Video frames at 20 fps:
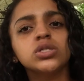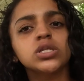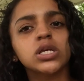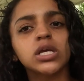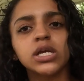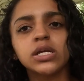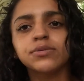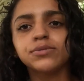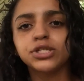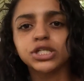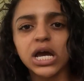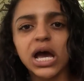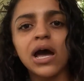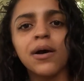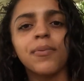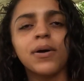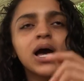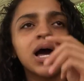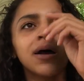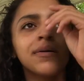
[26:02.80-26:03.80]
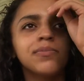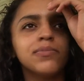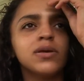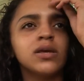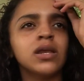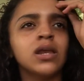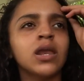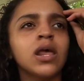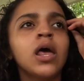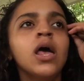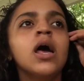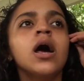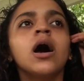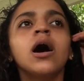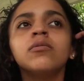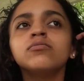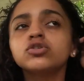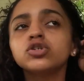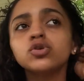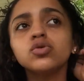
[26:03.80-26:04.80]
to keep job hopping.
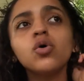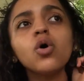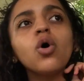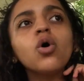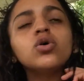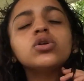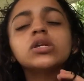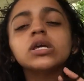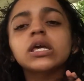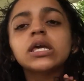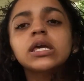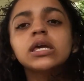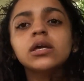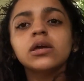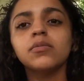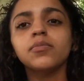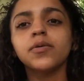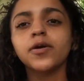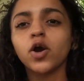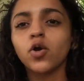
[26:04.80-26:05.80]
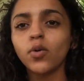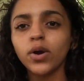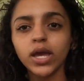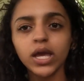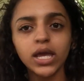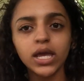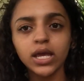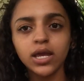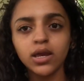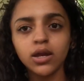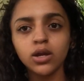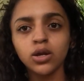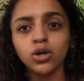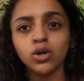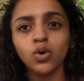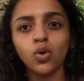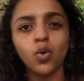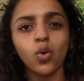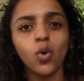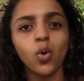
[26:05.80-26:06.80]
I'm too old to keep
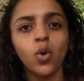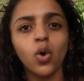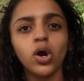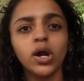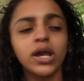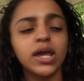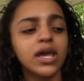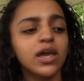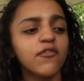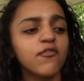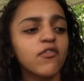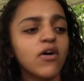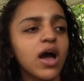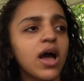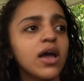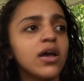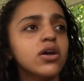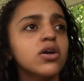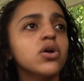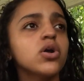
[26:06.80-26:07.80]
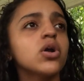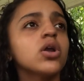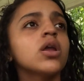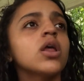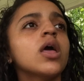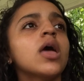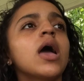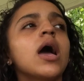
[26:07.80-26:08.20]
quitting or getting fired.